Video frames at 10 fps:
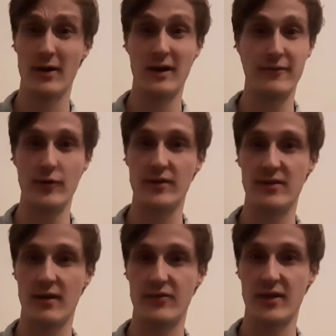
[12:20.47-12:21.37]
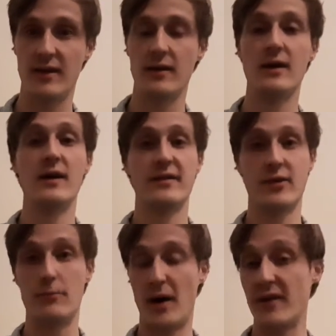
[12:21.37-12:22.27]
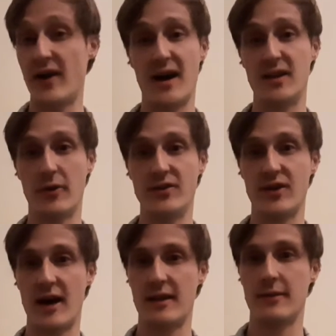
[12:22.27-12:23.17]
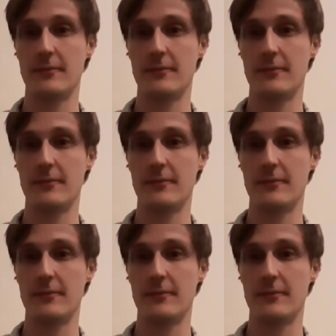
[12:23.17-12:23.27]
He fully deserves it. So buy that any way you can.